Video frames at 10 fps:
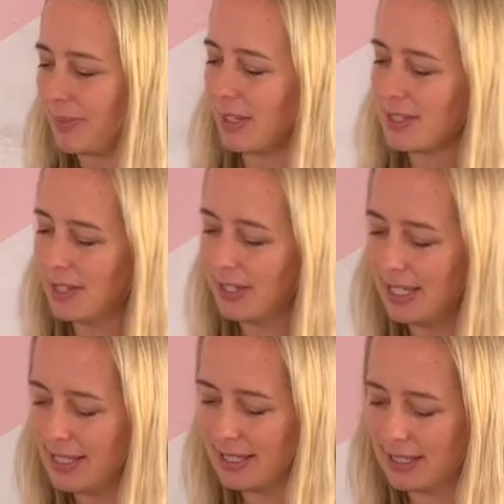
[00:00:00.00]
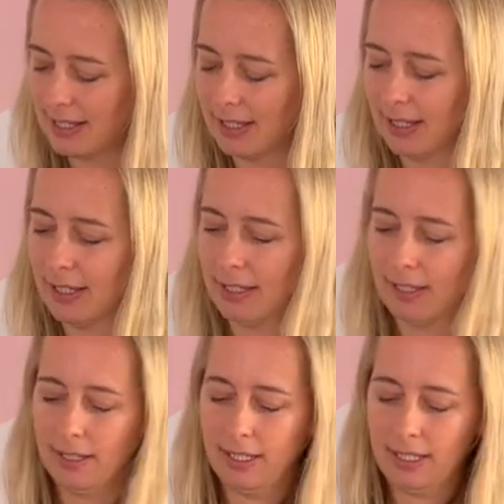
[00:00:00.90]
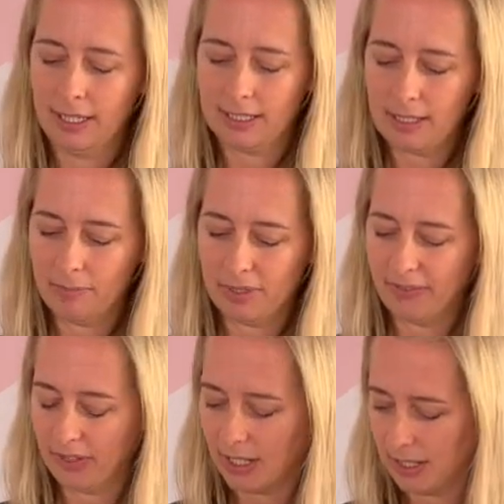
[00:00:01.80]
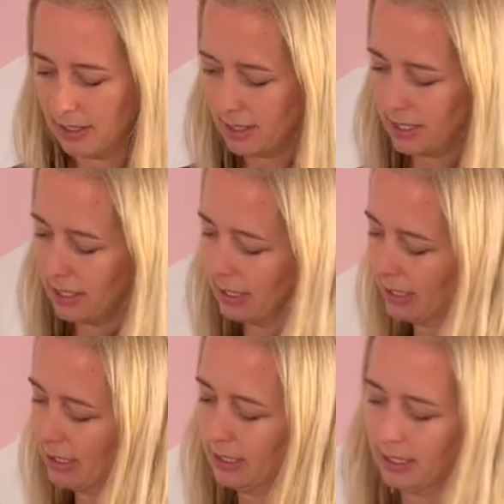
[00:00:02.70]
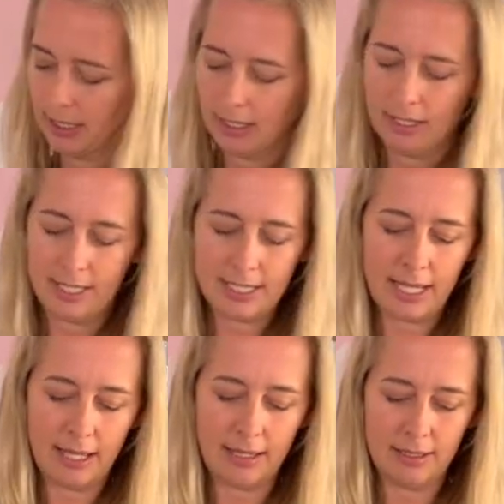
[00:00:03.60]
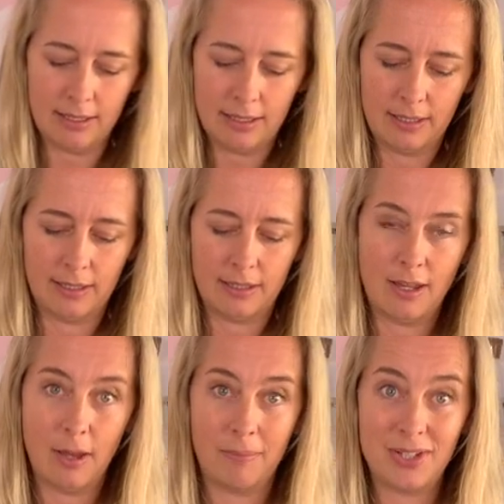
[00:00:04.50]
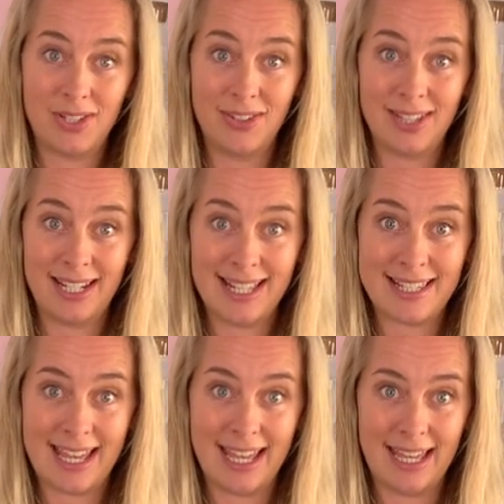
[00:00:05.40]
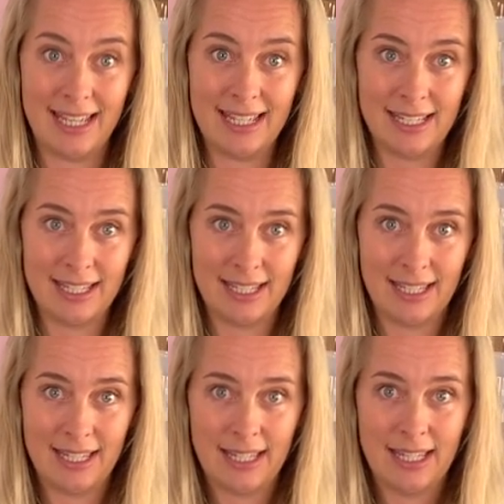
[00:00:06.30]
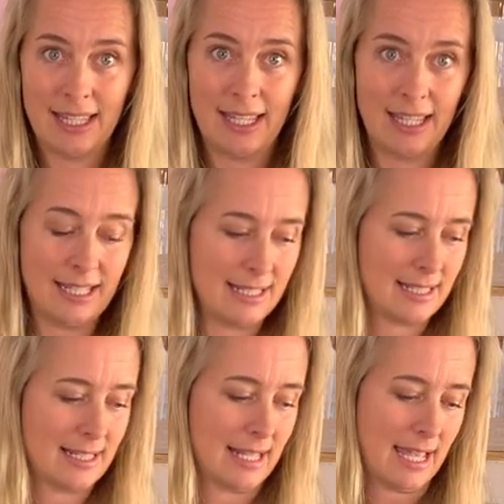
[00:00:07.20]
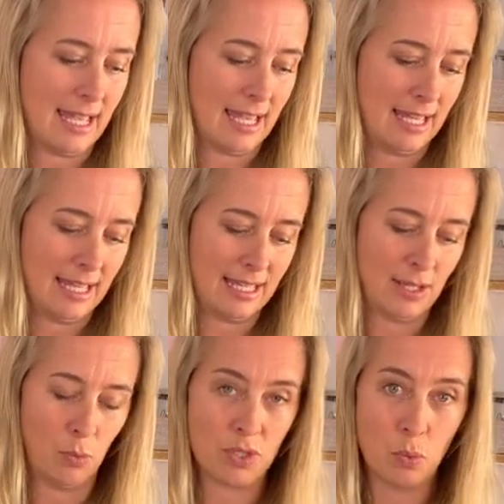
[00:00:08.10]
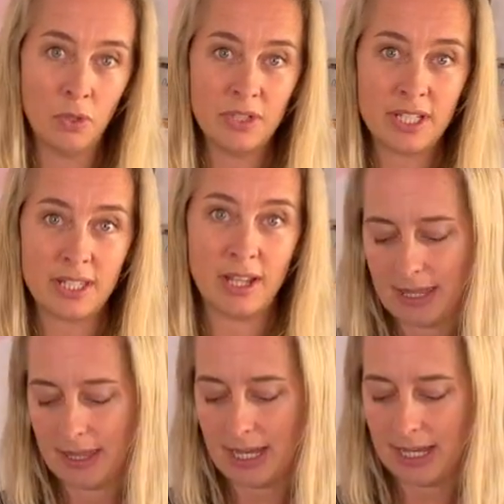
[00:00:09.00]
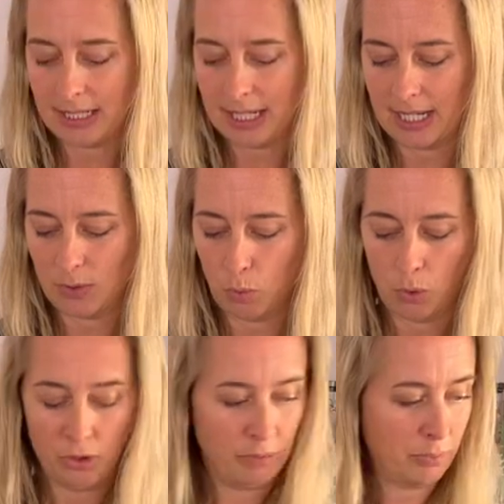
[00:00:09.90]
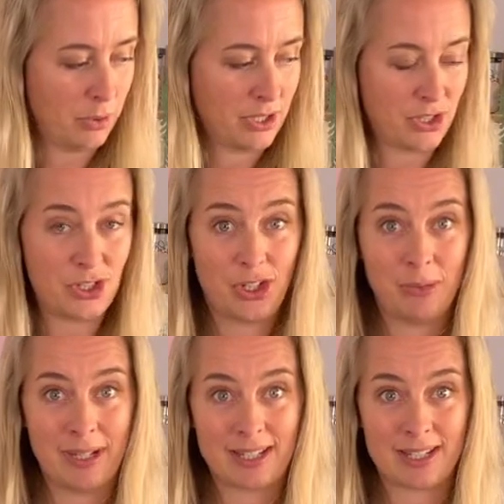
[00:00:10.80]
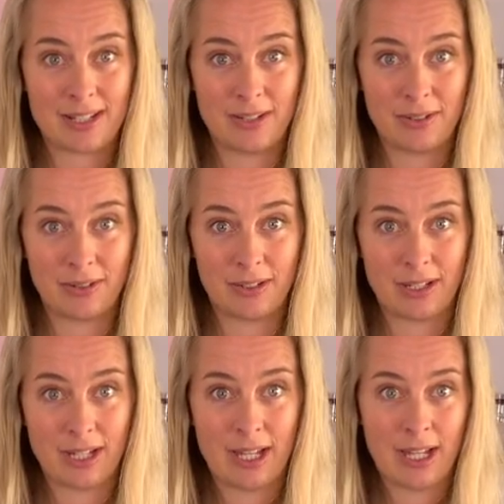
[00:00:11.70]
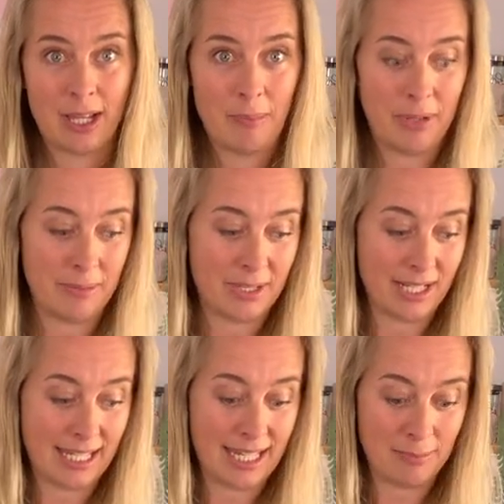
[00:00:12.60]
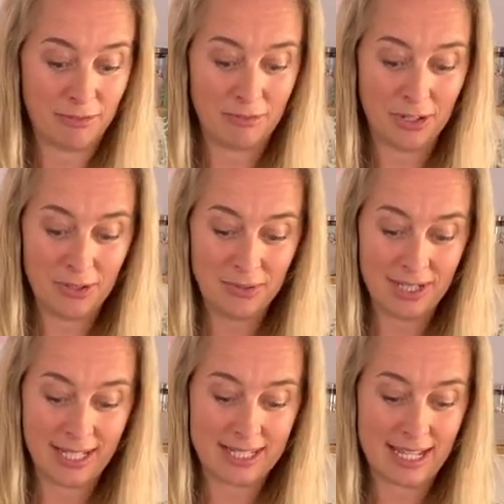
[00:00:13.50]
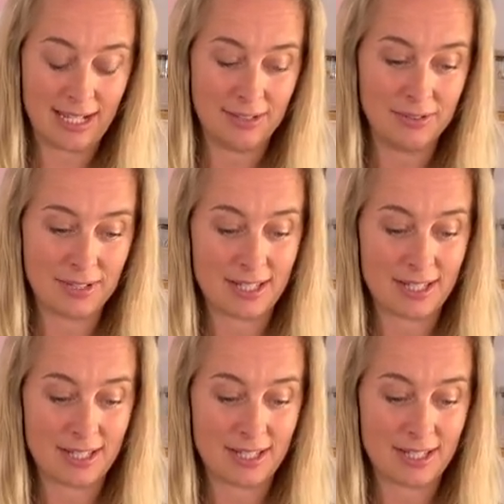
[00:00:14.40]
So here's an example of a cut. This here, up to the letter A, is one design that is 1.2 meters long. But I'm going to keep rolling it out.